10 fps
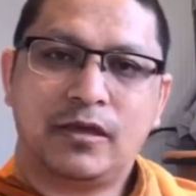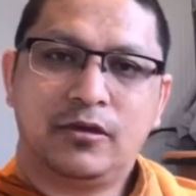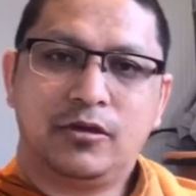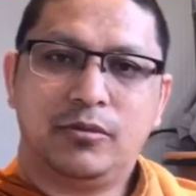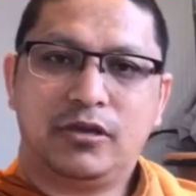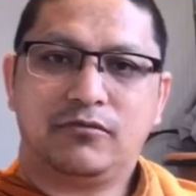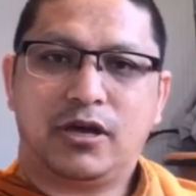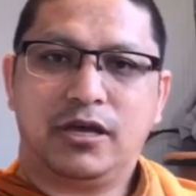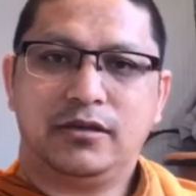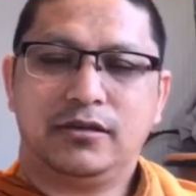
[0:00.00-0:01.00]

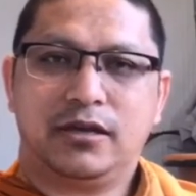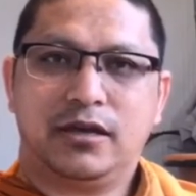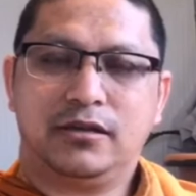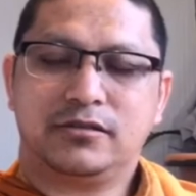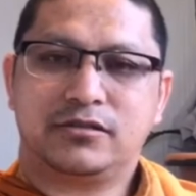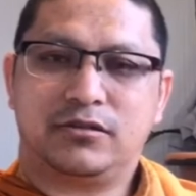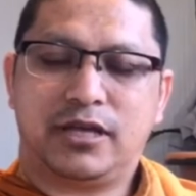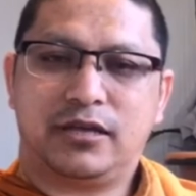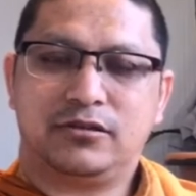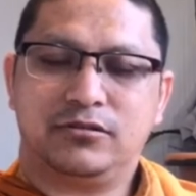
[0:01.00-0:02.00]
Meanwhile, I also
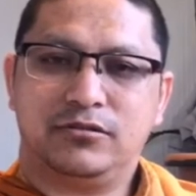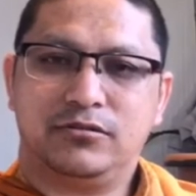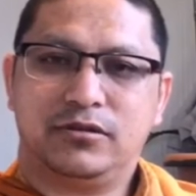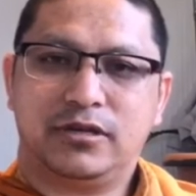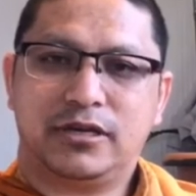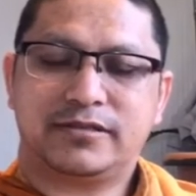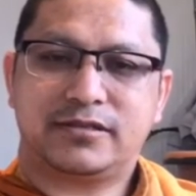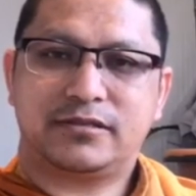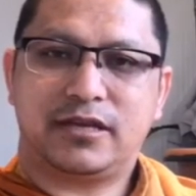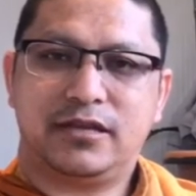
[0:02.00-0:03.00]
like to
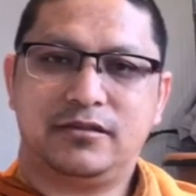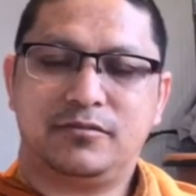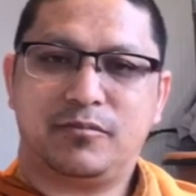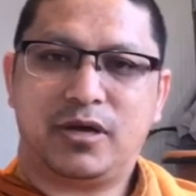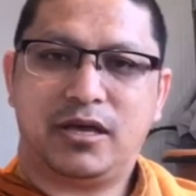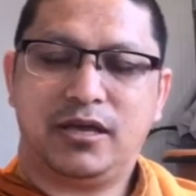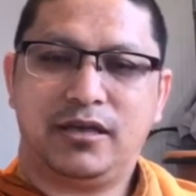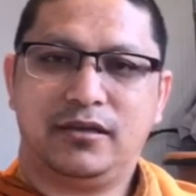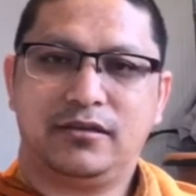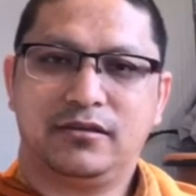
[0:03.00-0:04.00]
extend
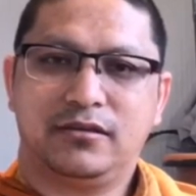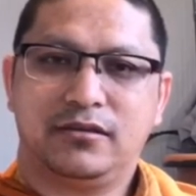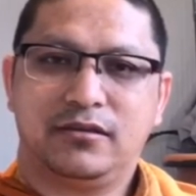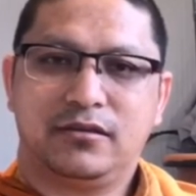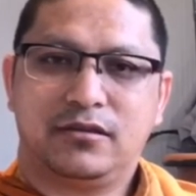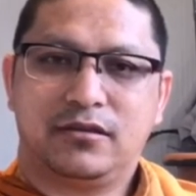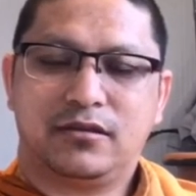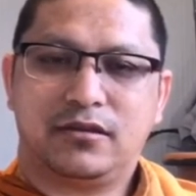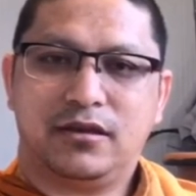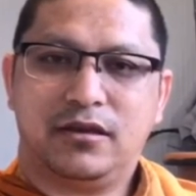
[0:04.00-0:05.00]
my
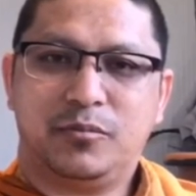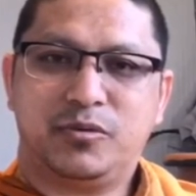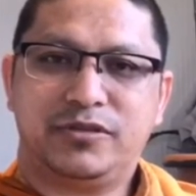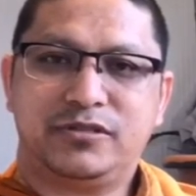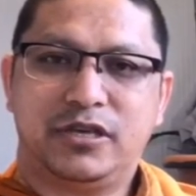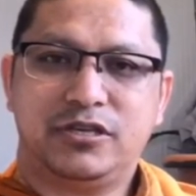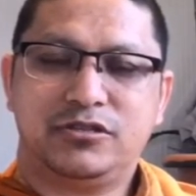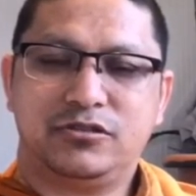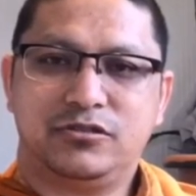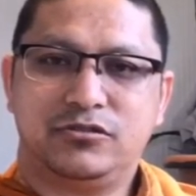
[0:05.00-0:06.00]

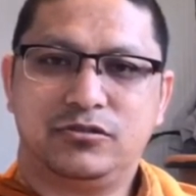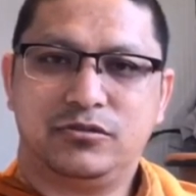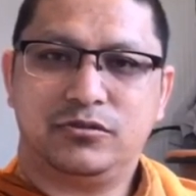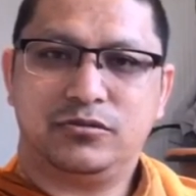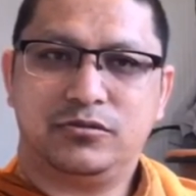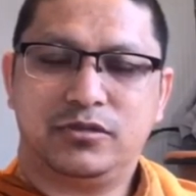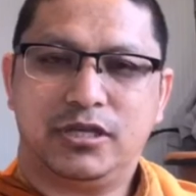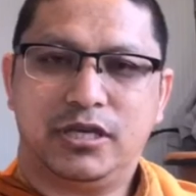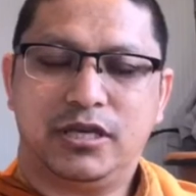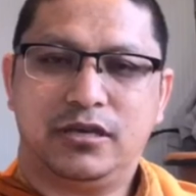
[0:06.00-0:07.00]
appreciation to
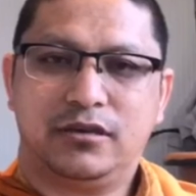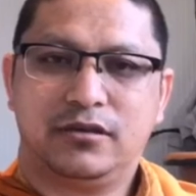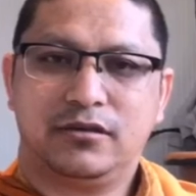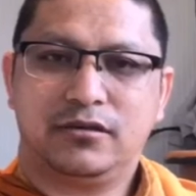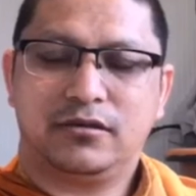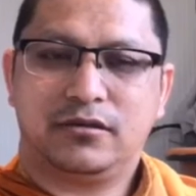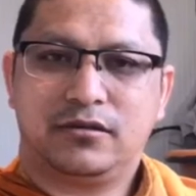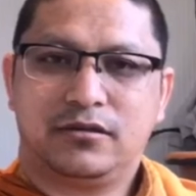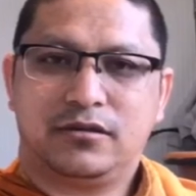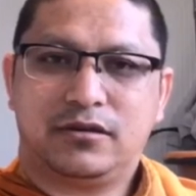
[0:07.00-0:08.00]
the
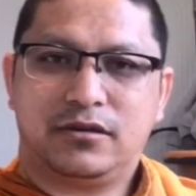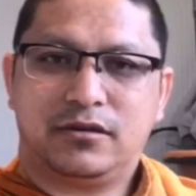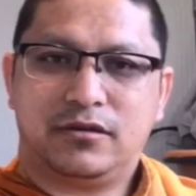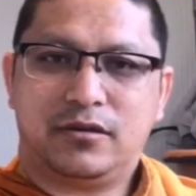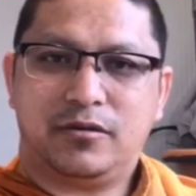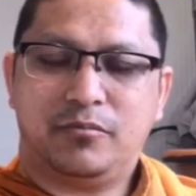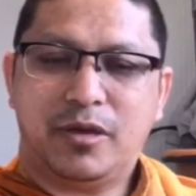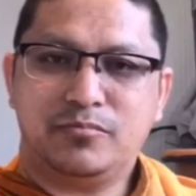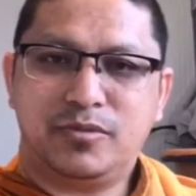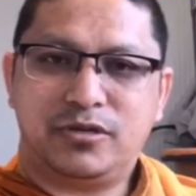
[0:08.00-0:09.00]

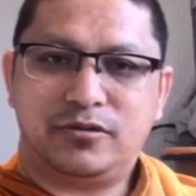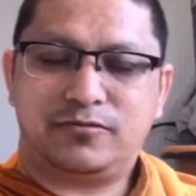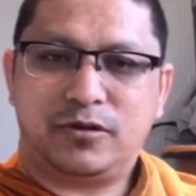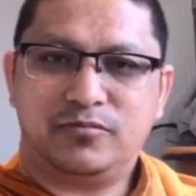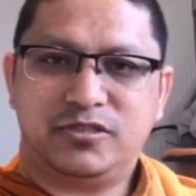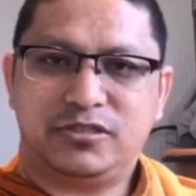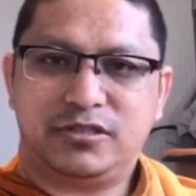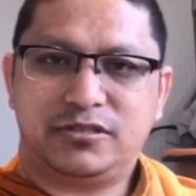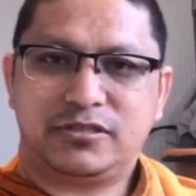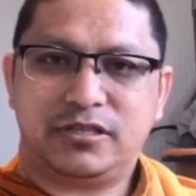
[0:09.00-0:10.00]
member from
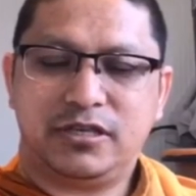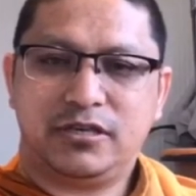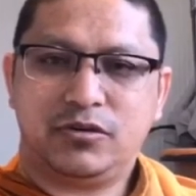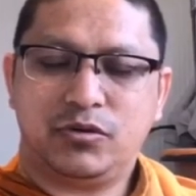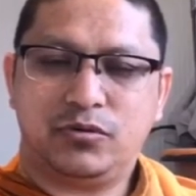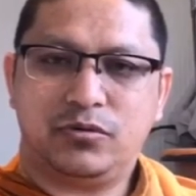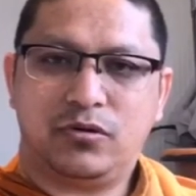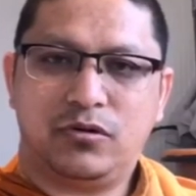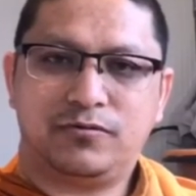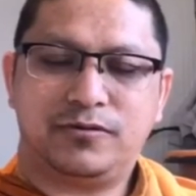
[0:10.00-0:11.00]
Jersey who
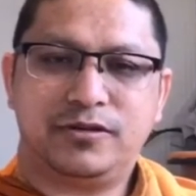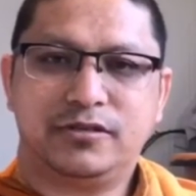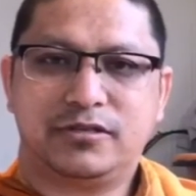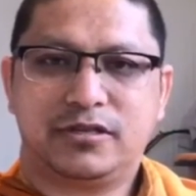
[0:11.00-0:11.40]
offered